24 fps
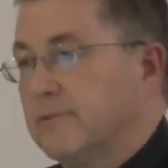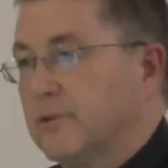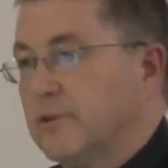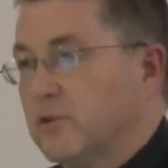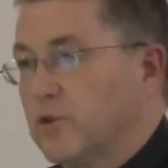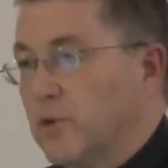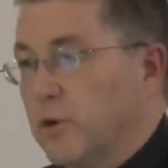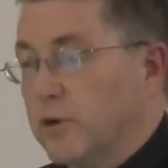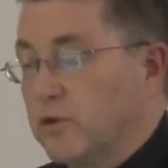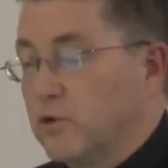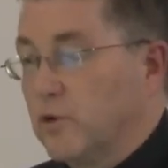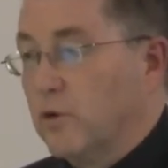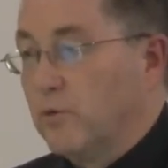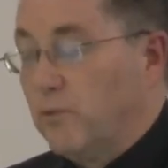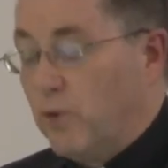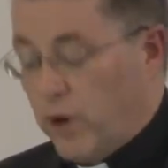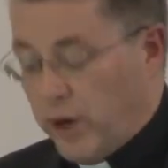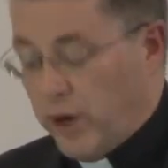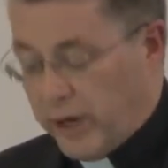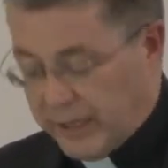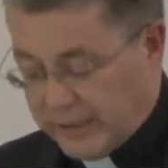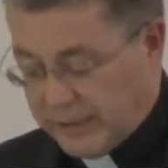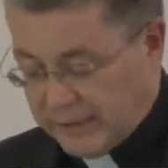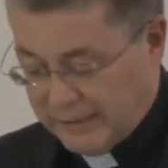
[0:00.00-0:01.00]
so as to
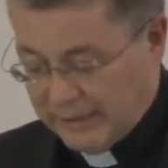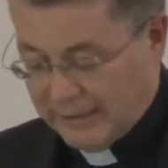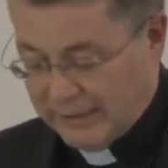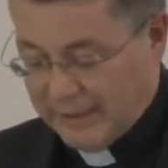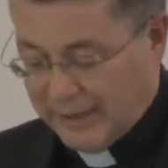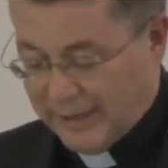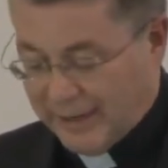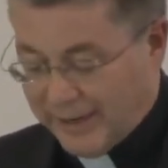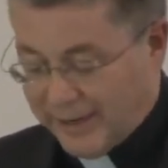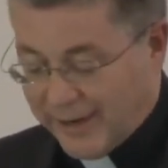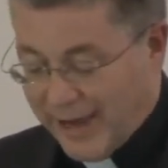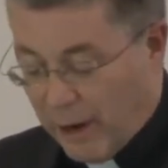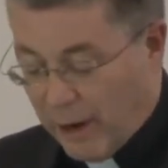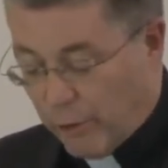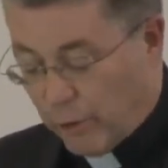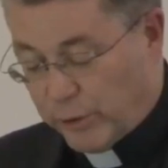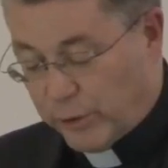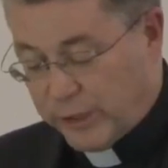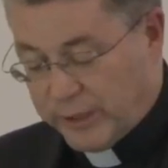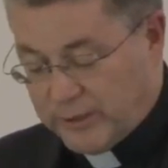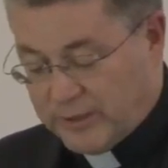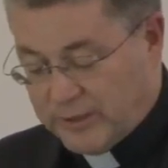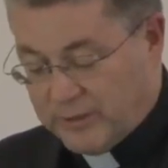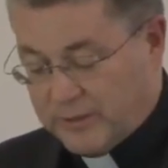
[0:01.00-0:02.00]
avoid
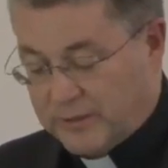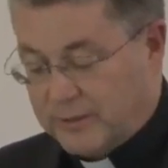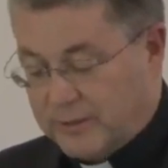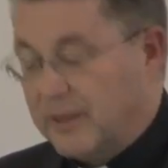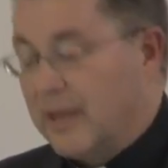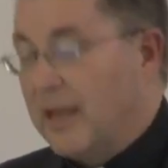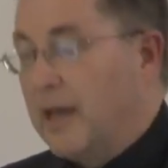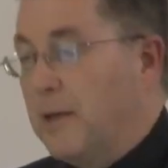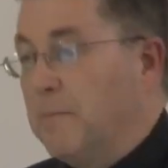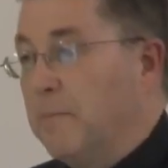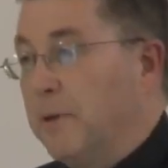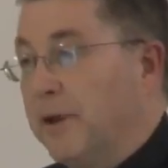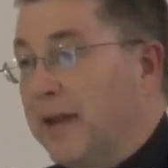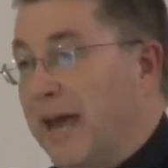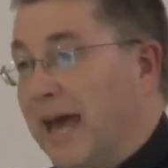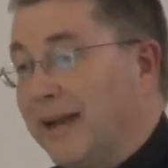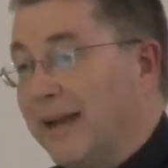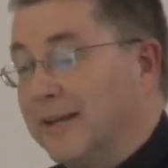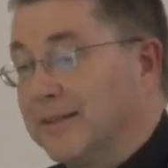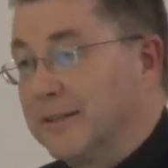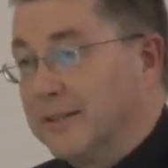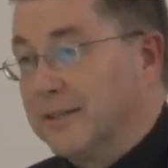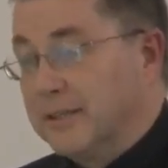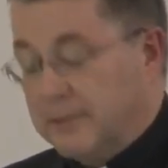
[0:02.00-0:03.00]
narrowness and
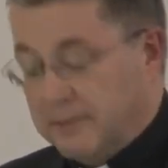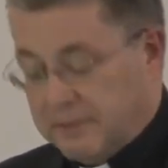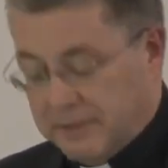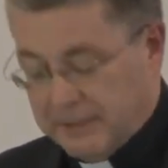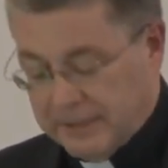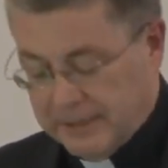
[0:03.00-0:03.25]
banality,